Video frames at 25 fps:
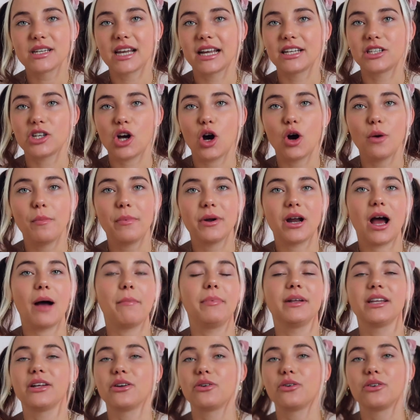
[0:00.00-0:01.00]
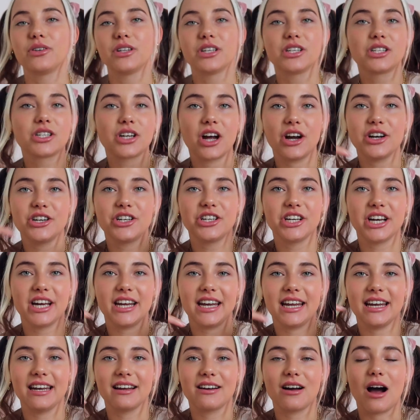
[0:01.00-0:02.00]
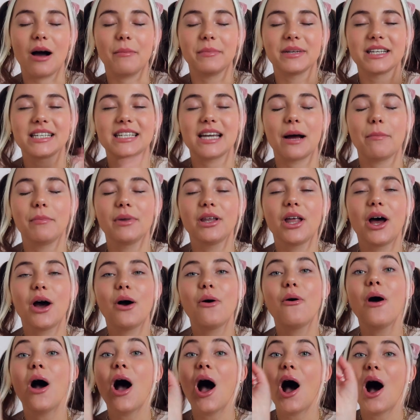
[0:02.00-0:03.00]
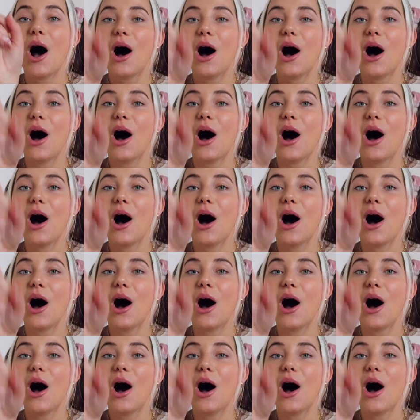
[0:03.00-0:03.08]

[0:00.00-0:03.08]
Let's open up a little discussion in the comments down below.